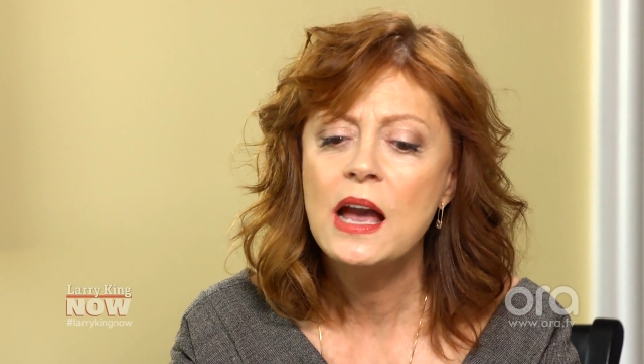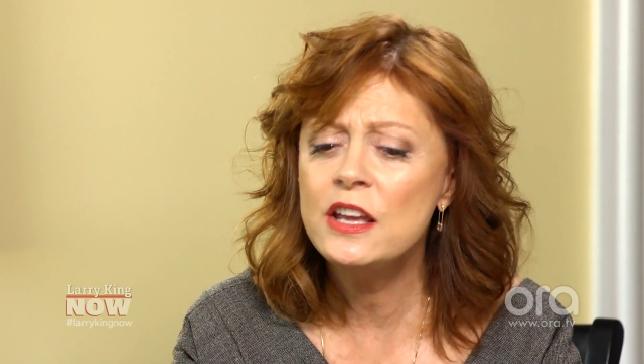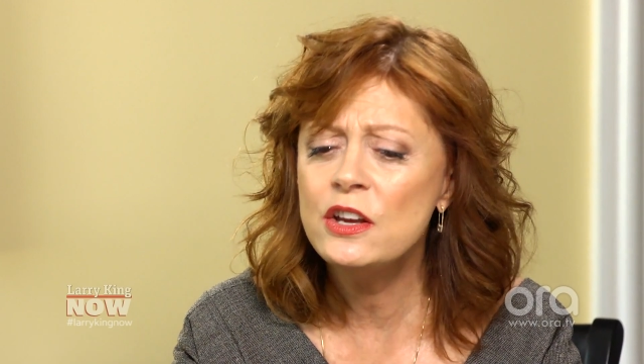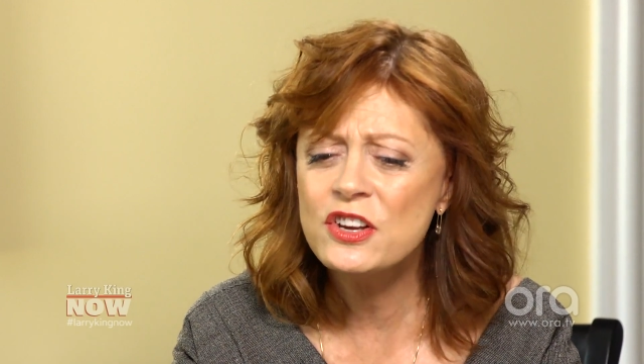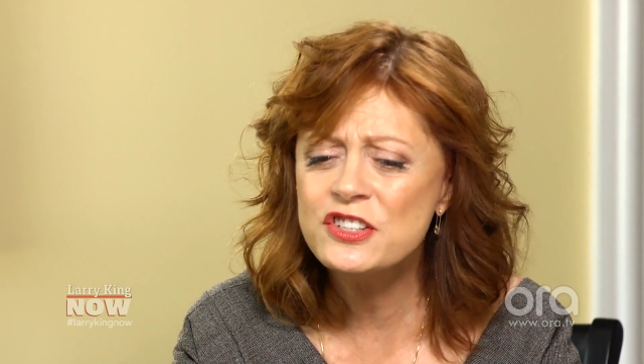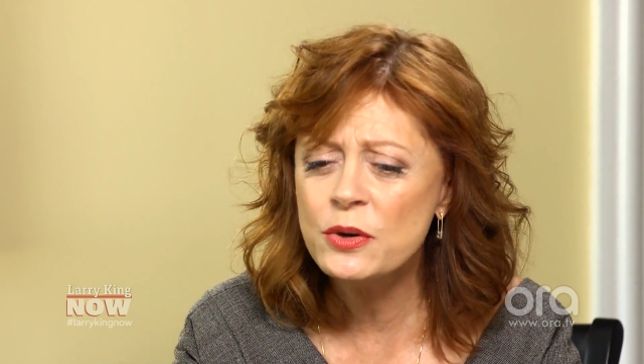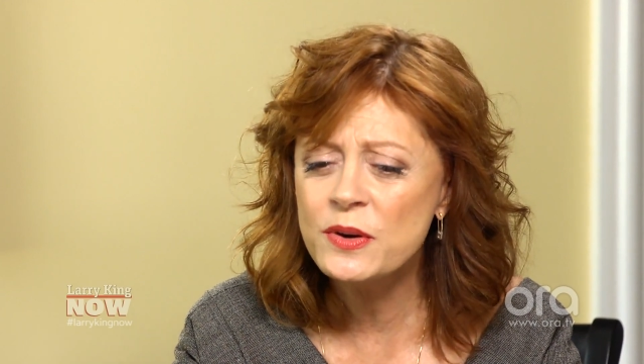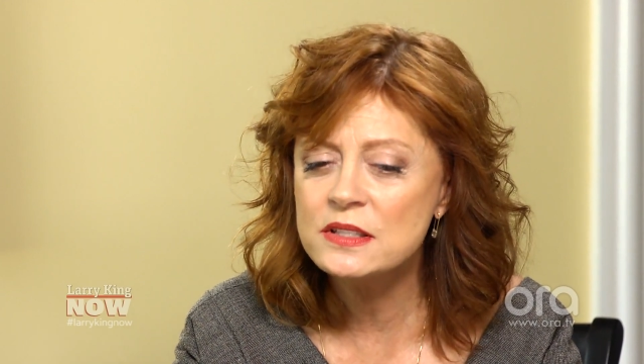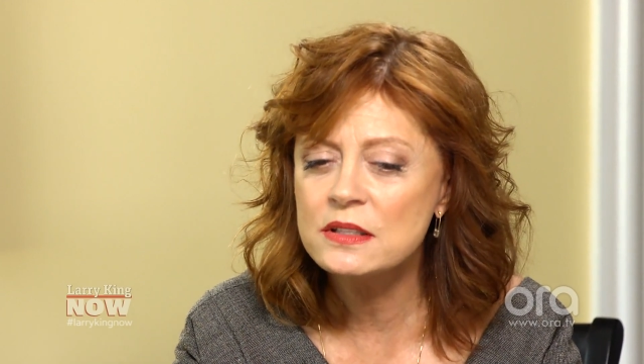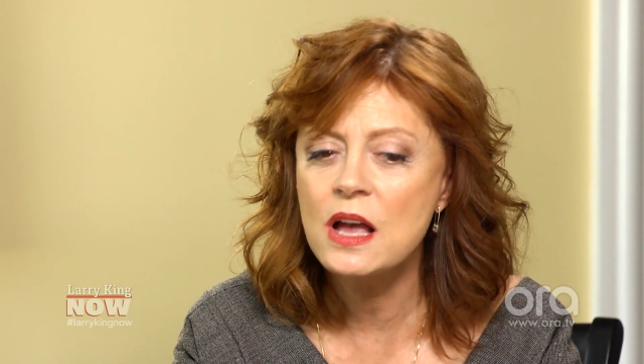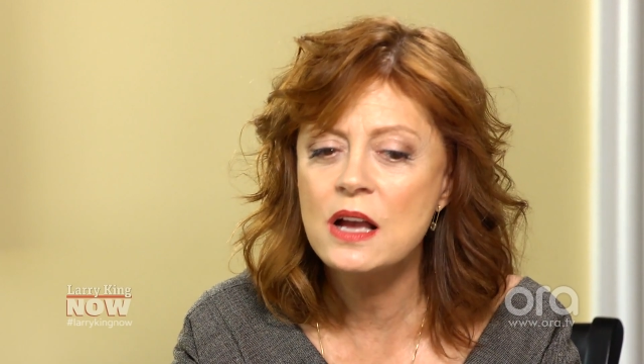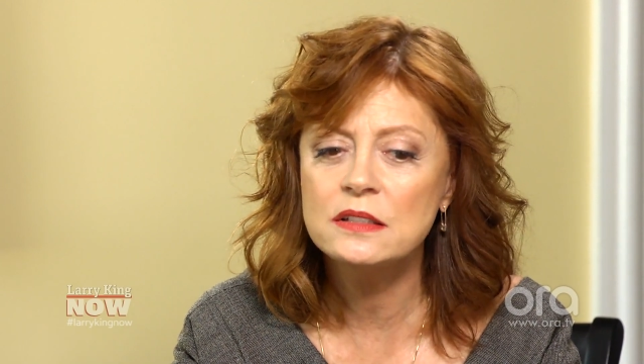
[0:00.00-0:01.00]
He also
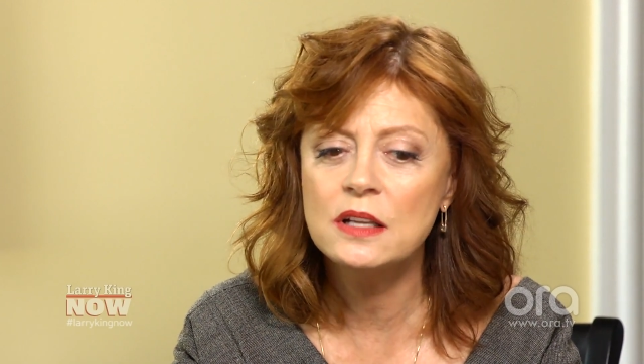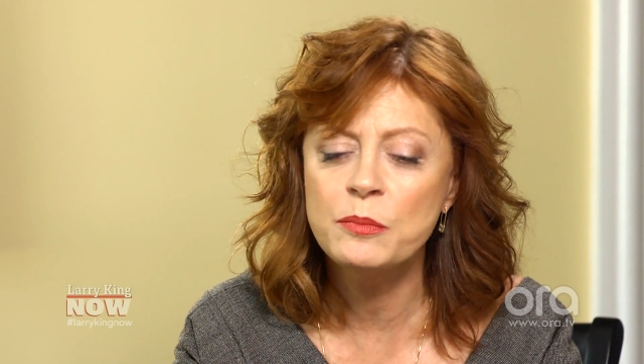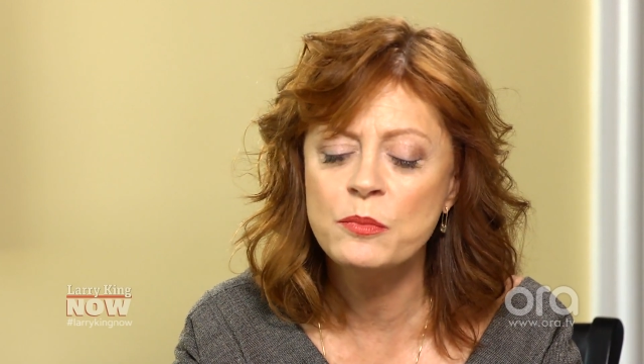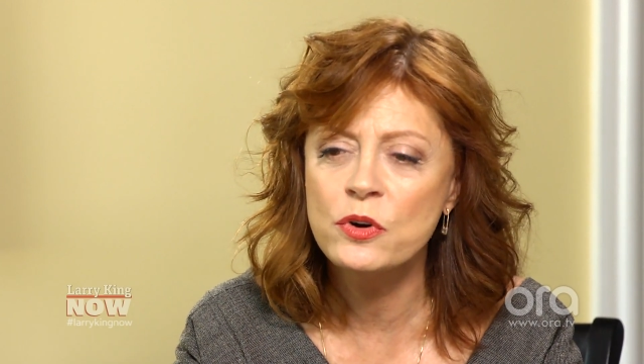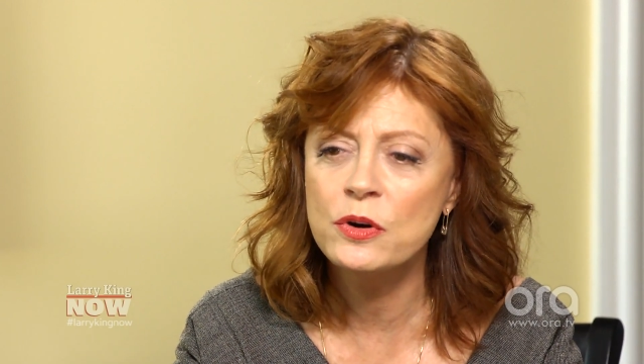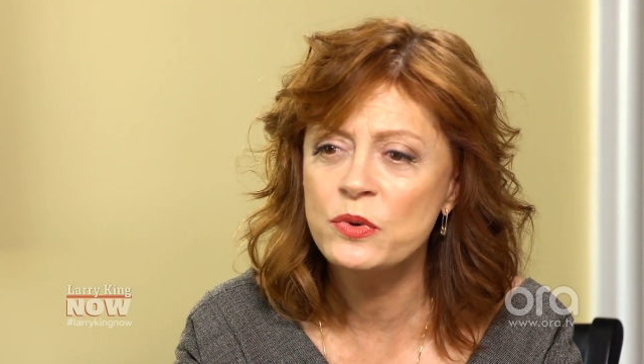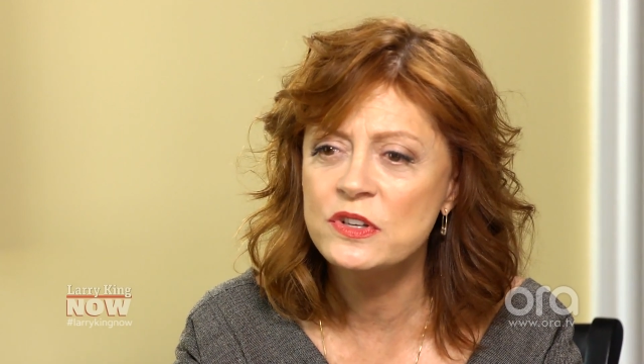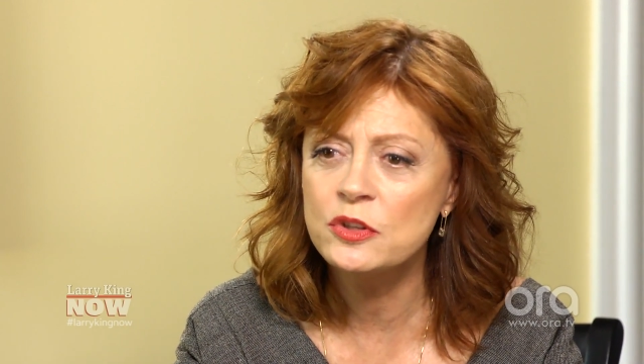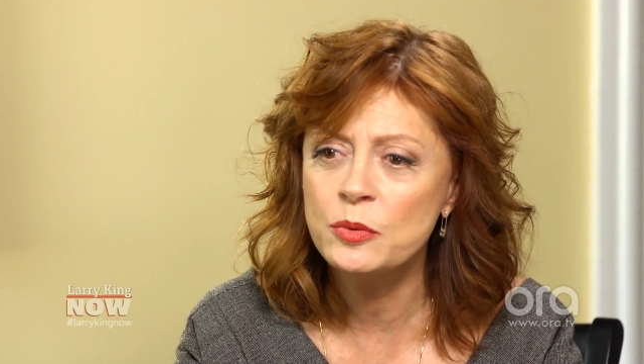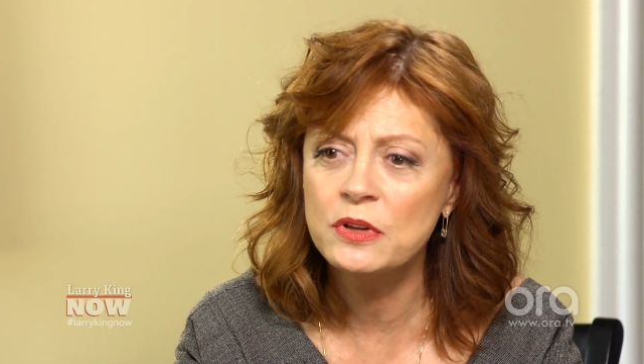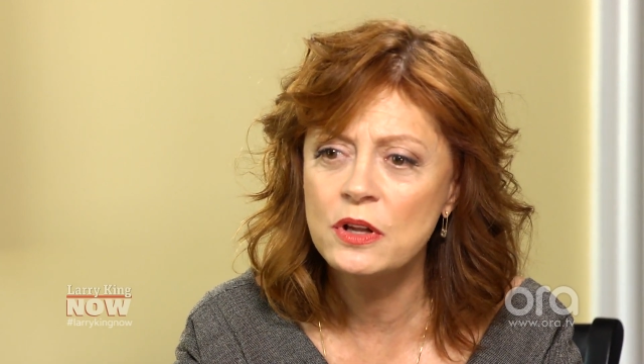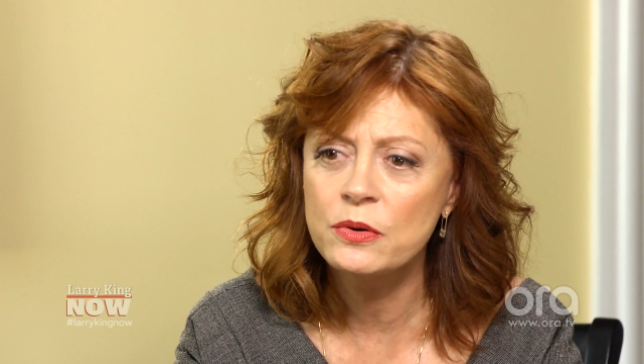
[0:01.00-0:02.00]
has locked up more
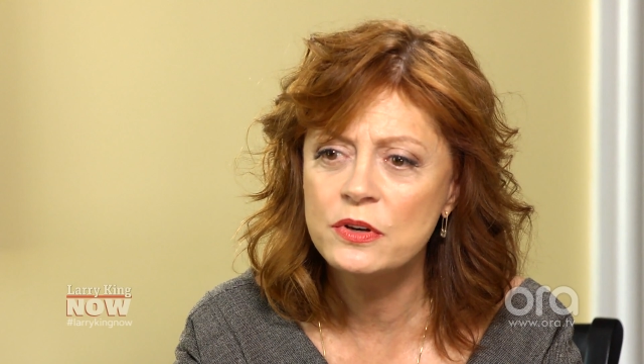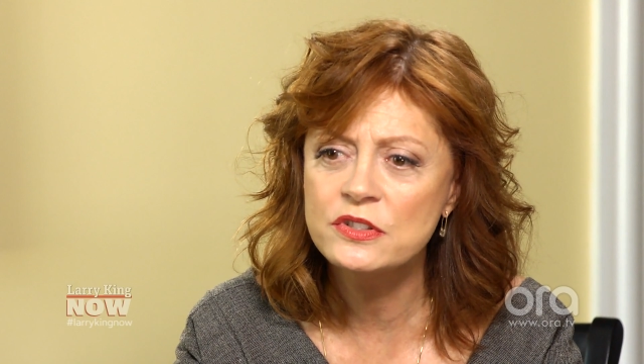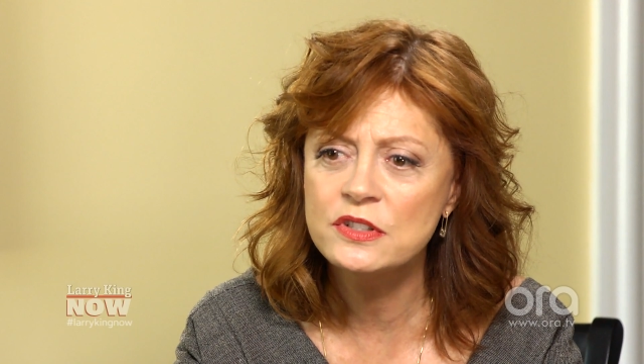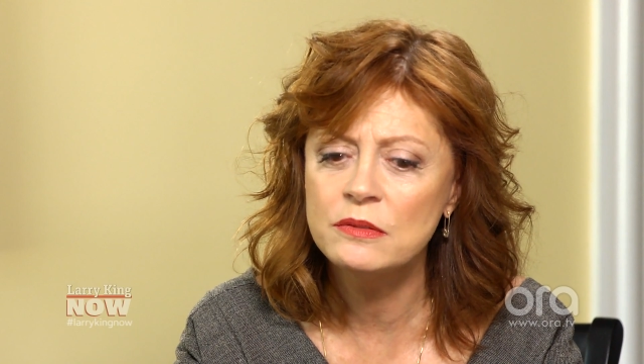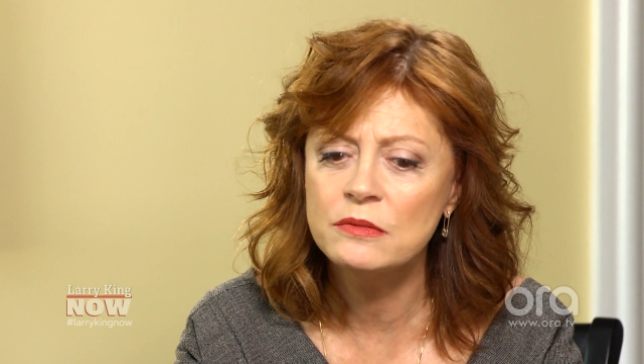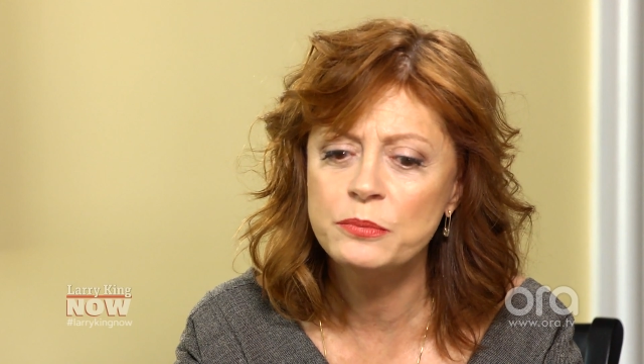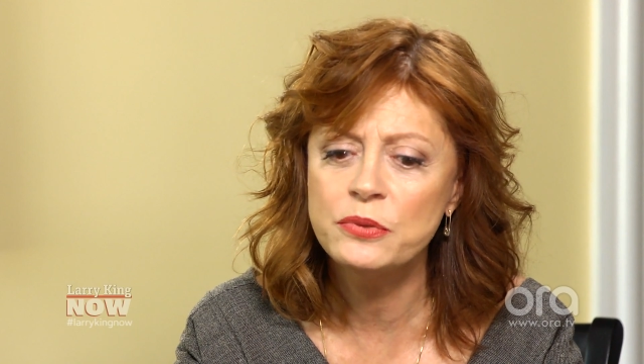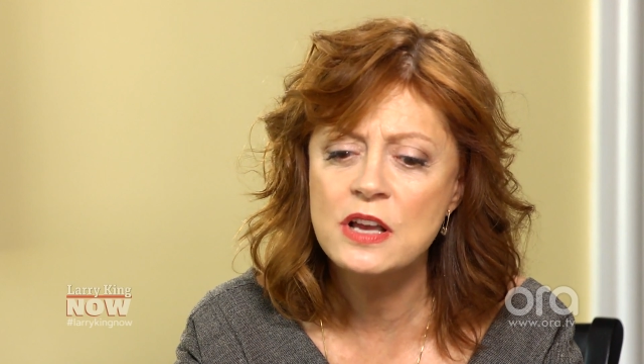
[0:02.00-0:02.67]
whistleblowers and